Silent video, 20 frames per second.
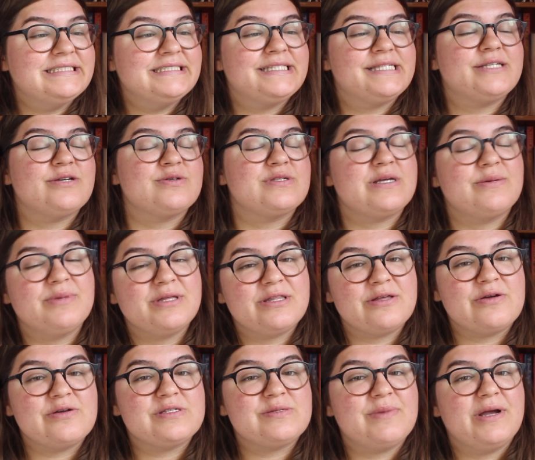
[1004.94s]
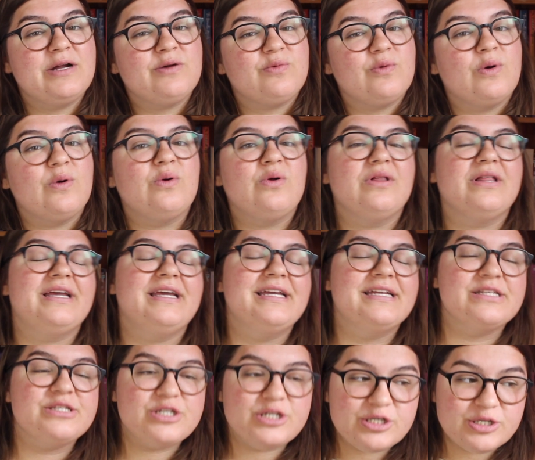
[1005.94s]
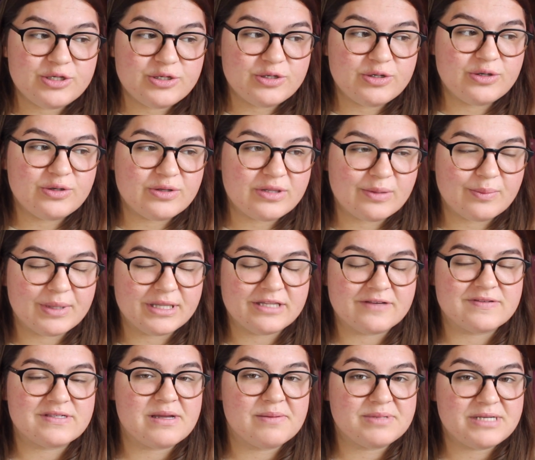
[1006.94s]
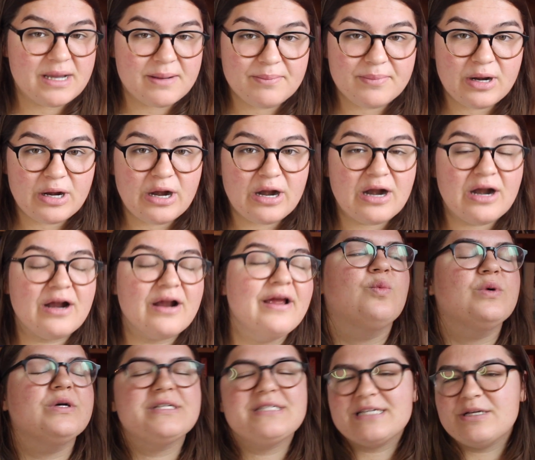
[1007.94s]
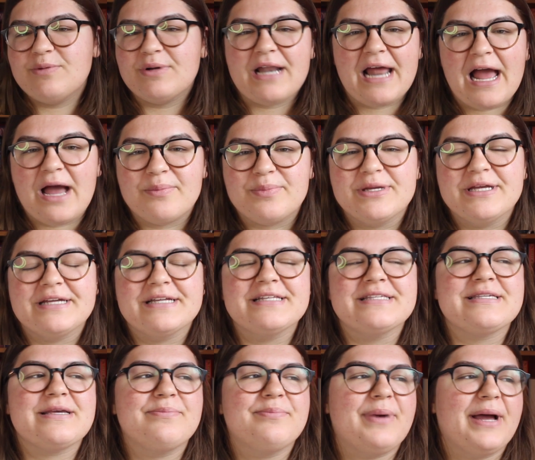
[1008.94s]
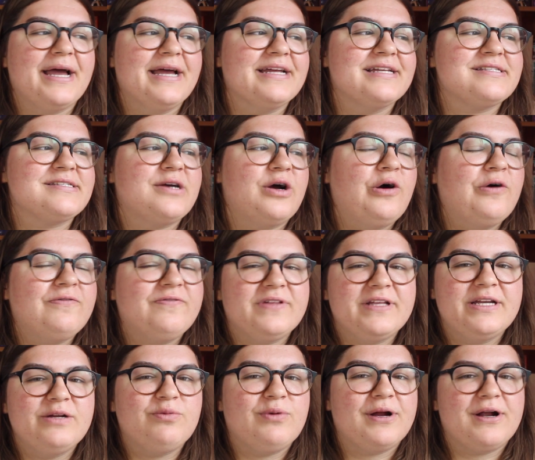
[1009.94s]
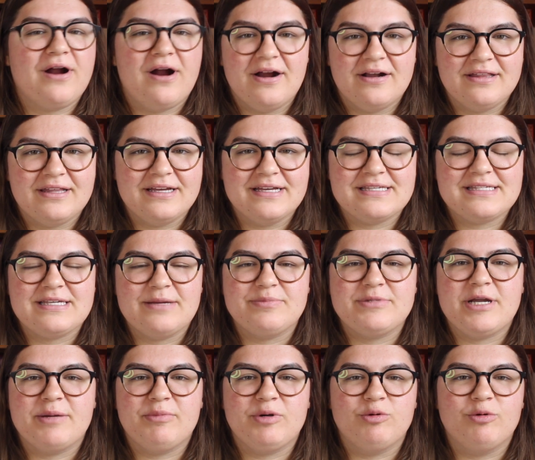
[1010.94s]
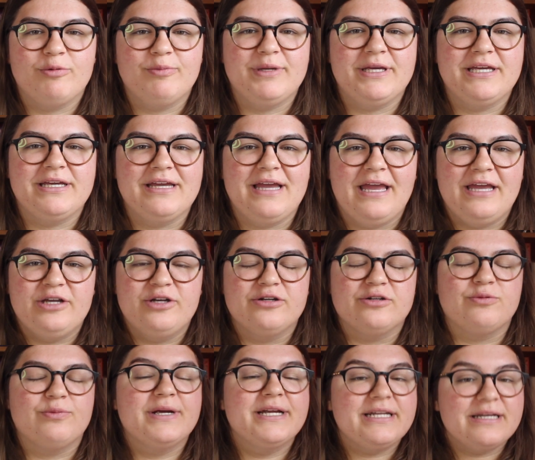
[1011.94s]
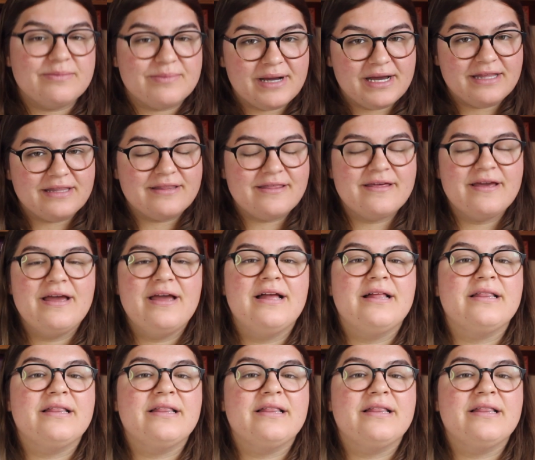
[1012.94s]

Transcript: So some of those might roll into the month of September. We'll see what happens, but hopefully, regardless, September will be a good reading month.